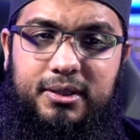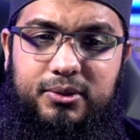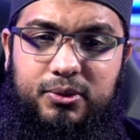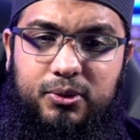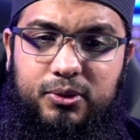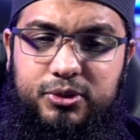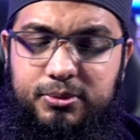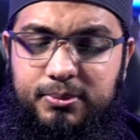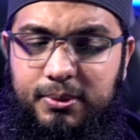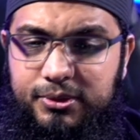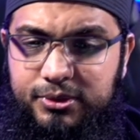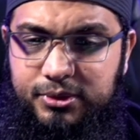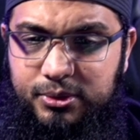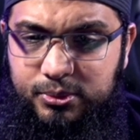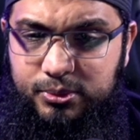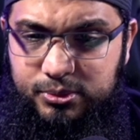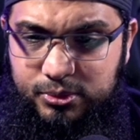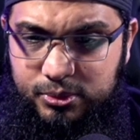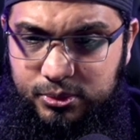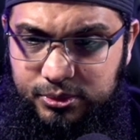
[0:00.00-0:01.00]
it, talks about
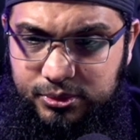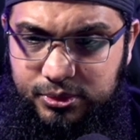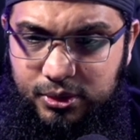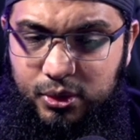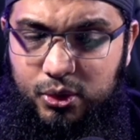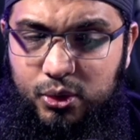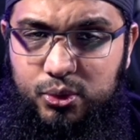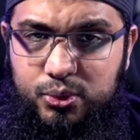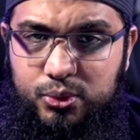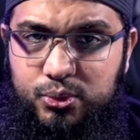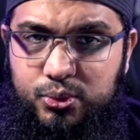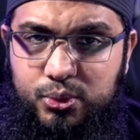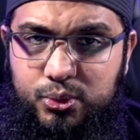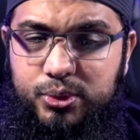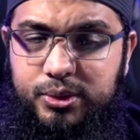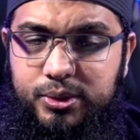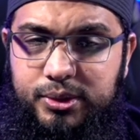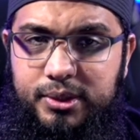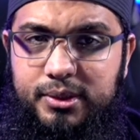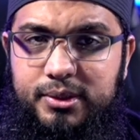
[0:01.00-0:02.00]
someone who's
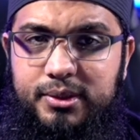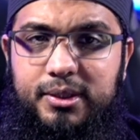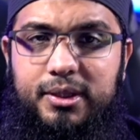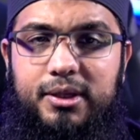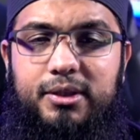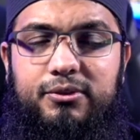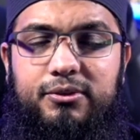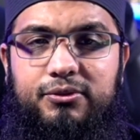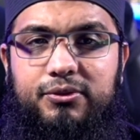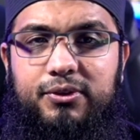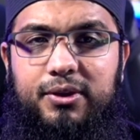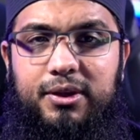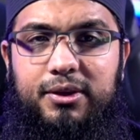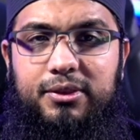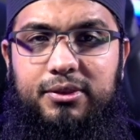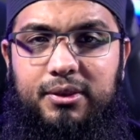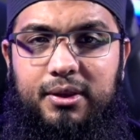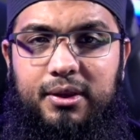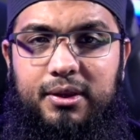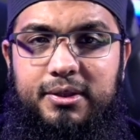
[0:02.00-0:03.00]
rooted in
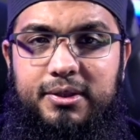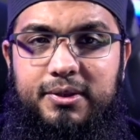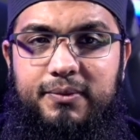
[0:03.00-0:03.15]
faith.